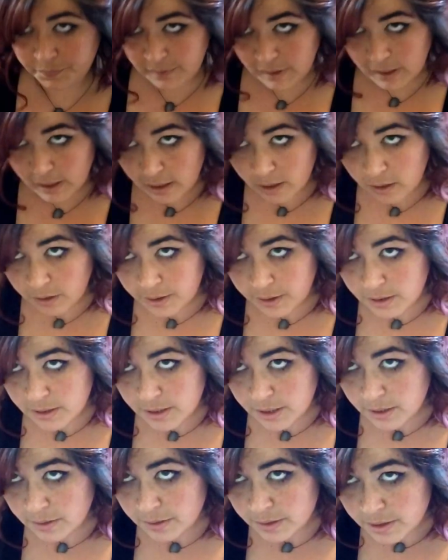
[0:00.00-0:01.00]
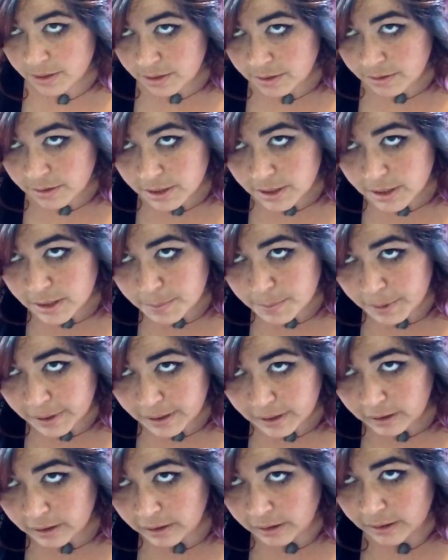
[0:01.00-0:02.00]
and all you do is you just
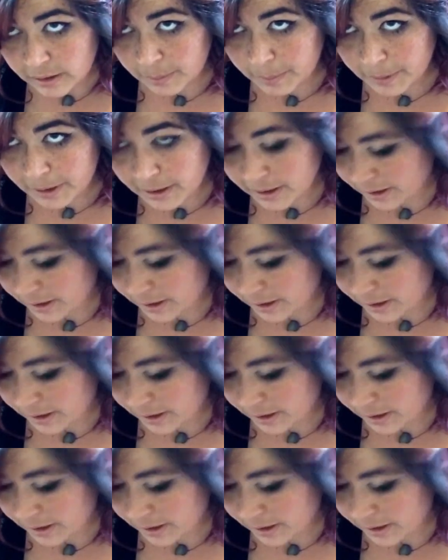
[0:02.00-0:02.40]
sprinkle a little bit